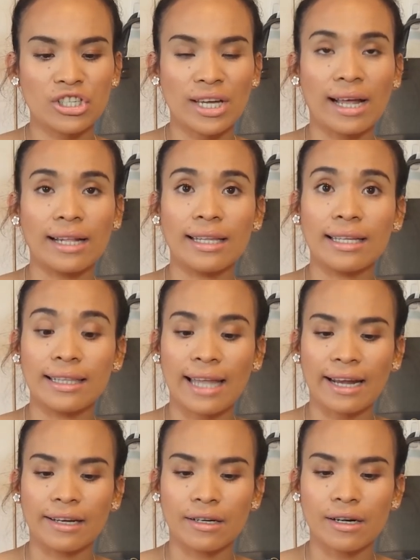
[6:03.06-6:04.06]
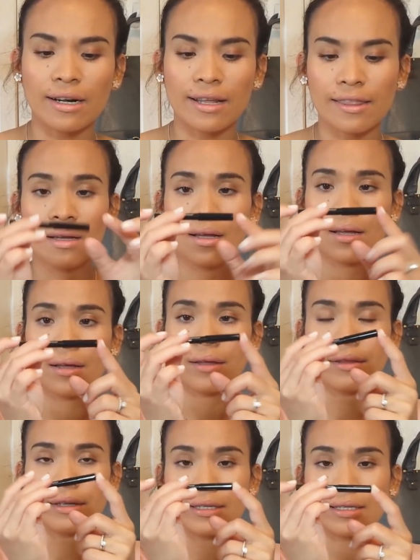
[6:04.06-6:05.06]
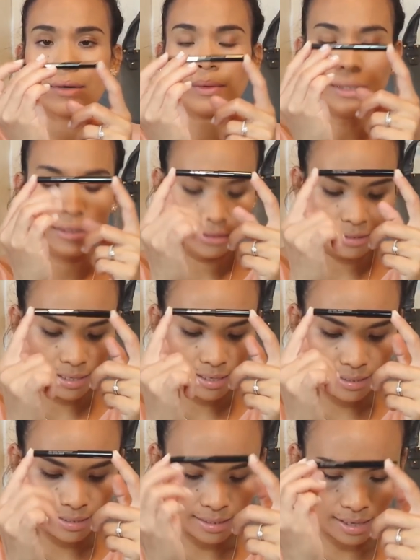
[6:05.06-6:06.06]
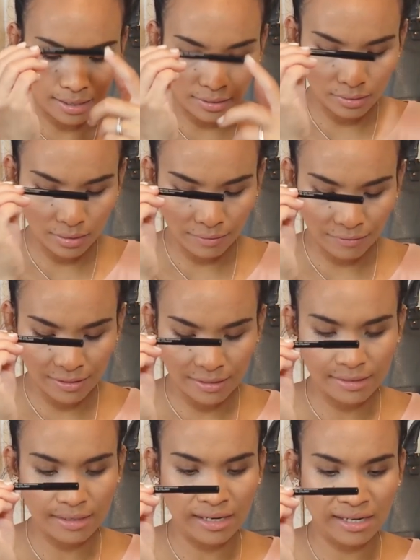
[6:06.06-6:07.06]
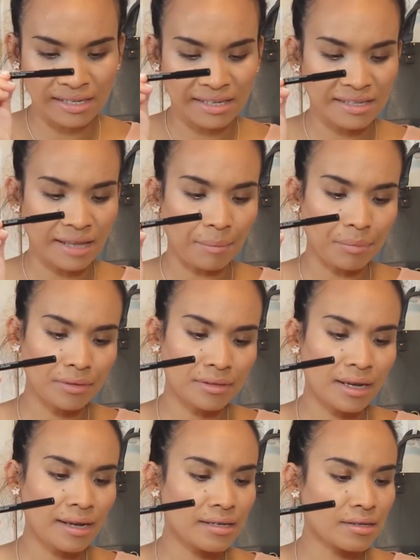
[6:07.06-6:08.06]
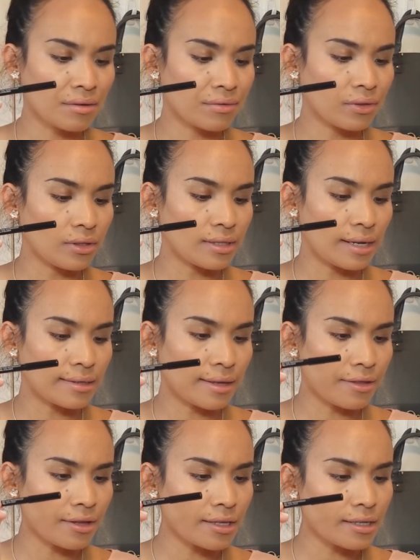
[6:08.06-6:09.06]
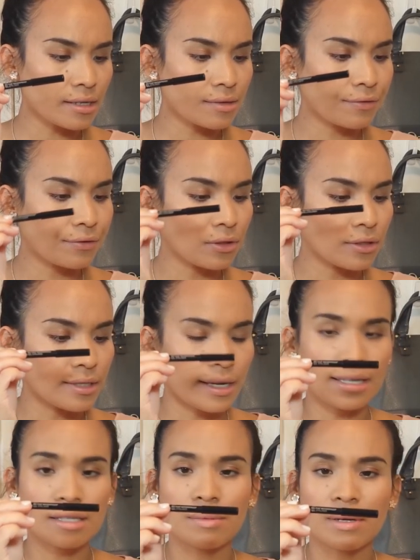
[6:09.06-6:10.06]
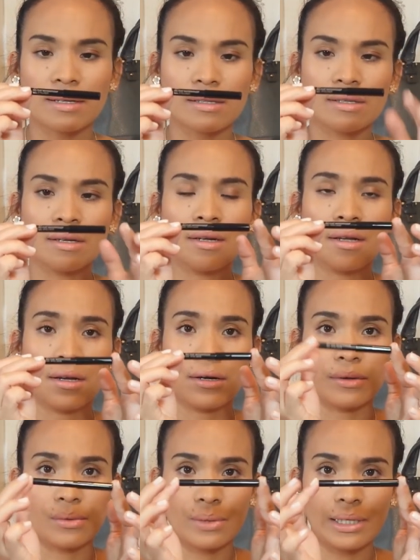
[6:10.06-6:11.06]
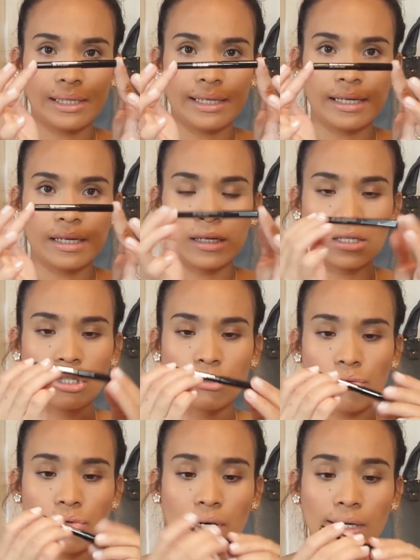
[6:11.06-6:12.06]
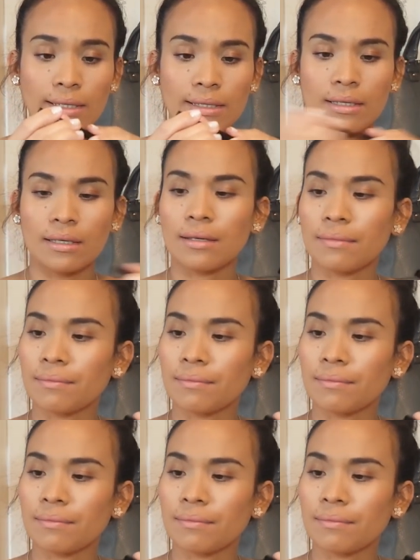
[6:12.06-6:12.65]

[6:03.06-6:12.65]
gel liner and this is how it looks like I don't know if this is sample size or full size I think this is full size but it's really short